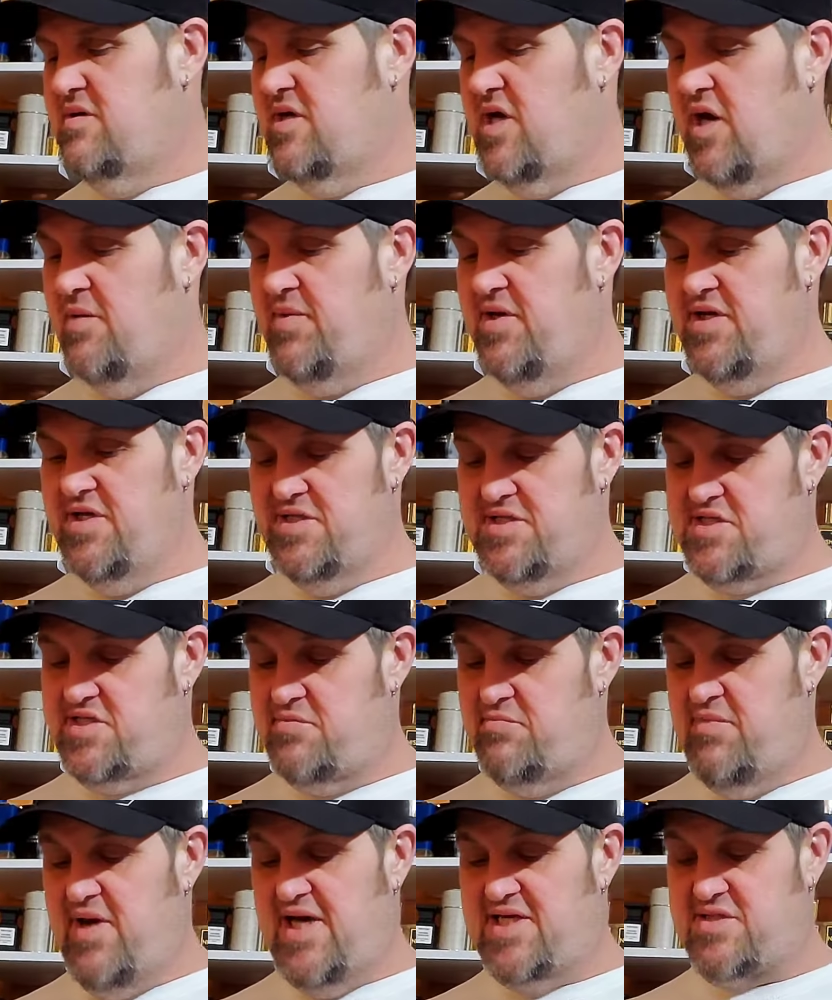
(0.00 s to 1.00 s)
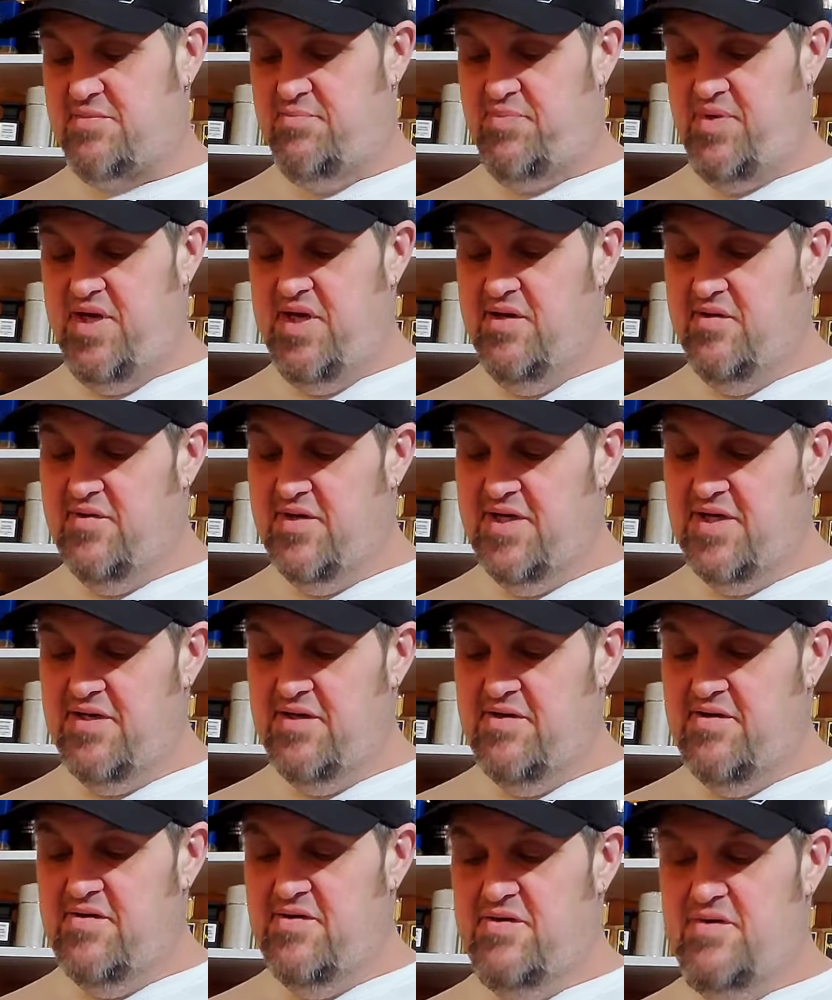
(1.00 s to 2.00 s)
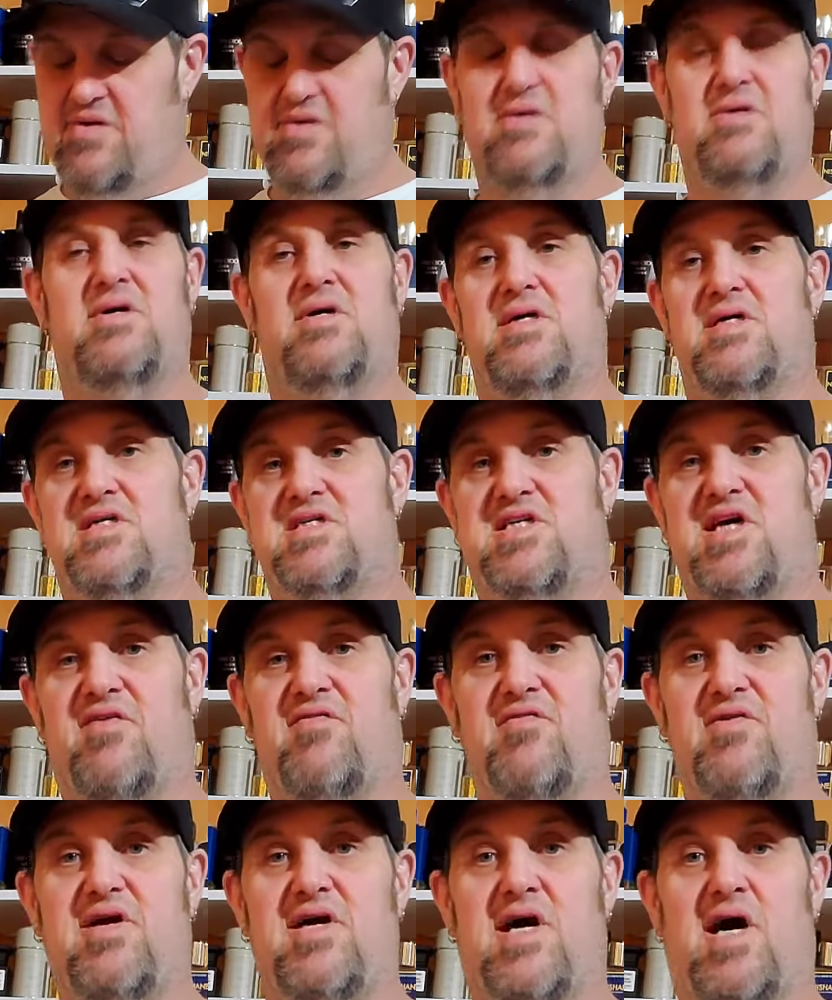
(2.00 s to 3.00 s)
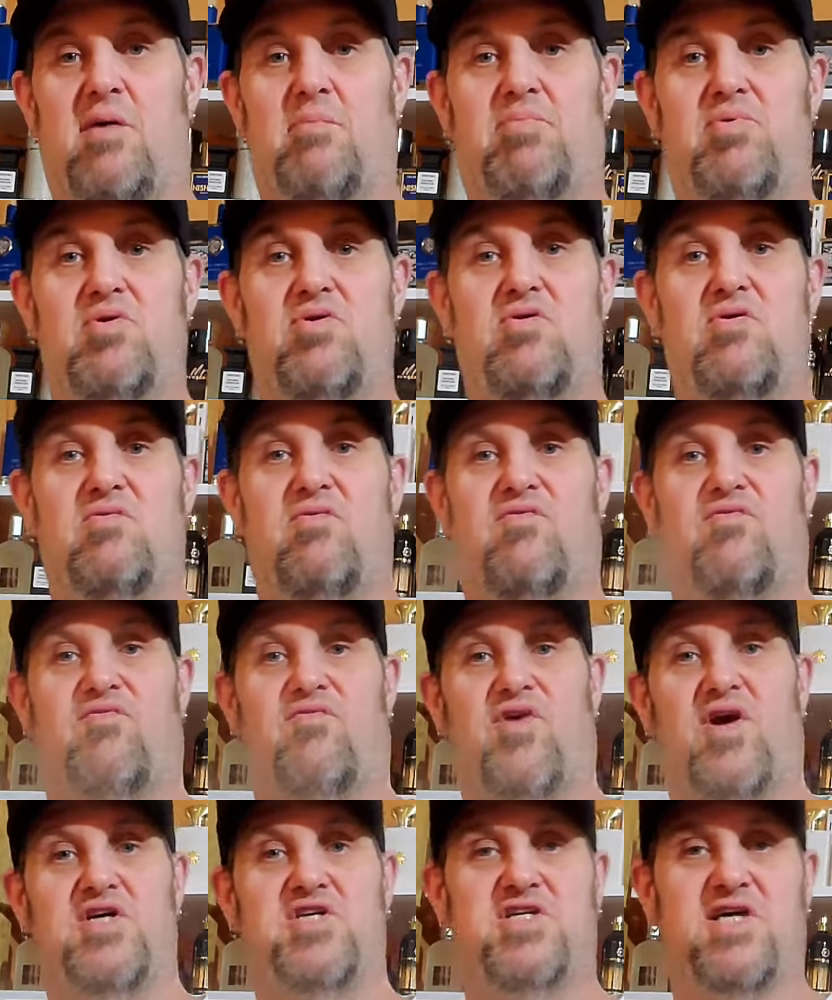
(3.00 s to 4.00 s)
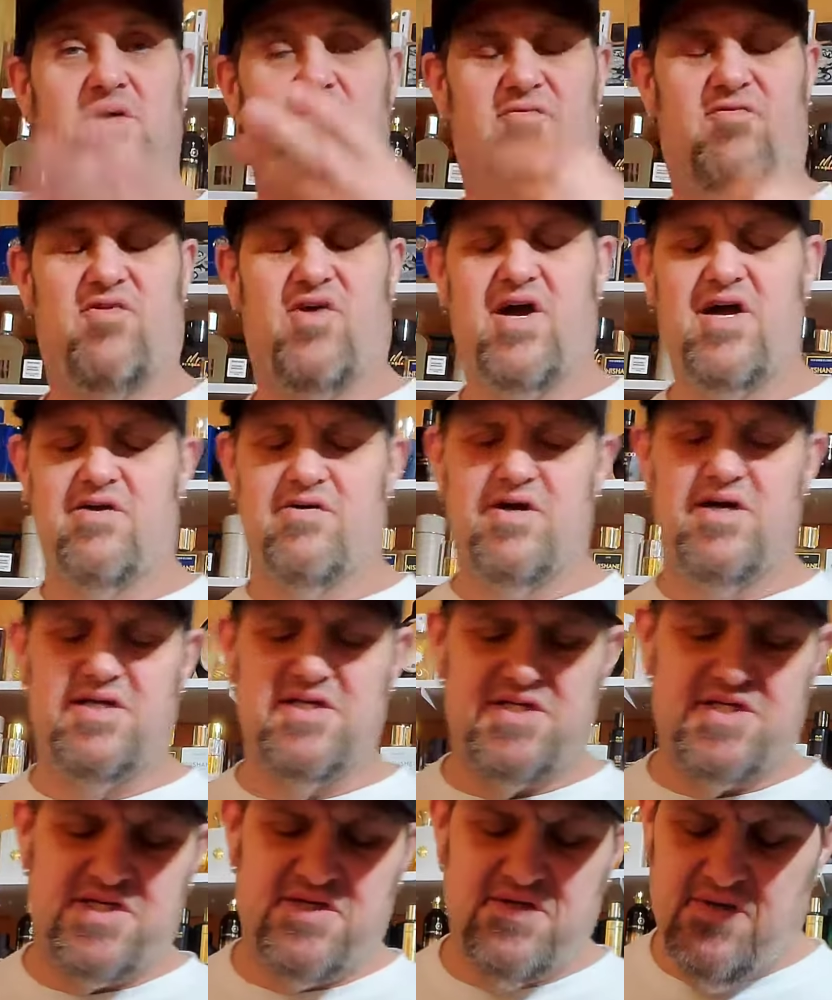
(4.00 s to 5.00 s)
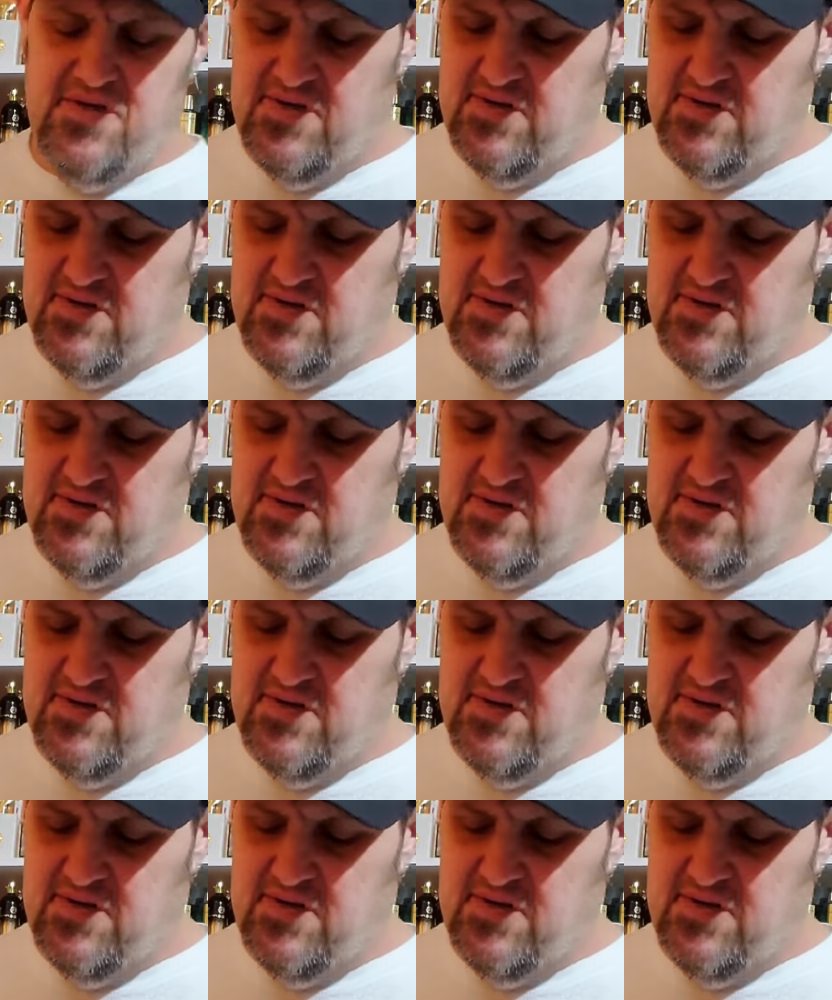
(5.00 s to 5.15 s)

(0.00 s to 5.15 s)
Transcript: I mean, it's mass appealing. It's definitely a blue, fresh type fragrance.